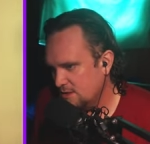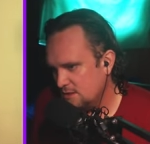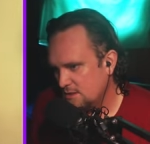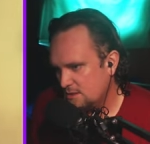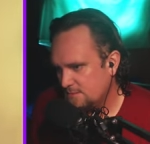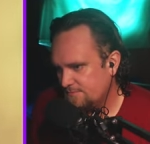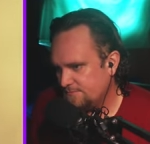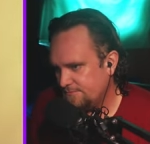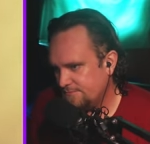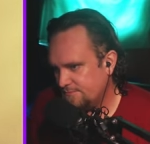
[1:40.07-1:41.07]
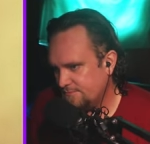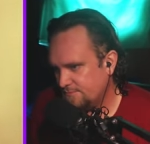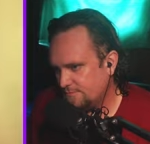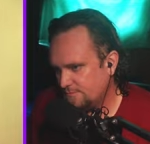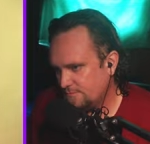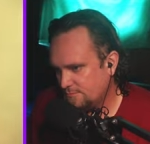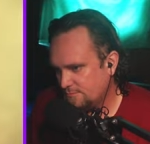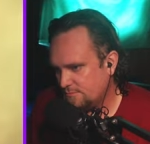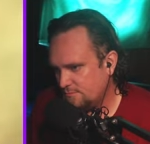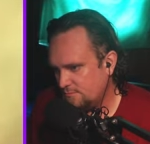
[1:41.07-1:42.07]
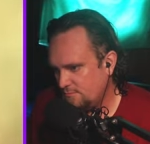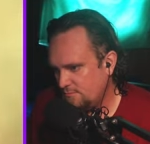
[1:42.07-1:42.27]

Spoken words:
(silence)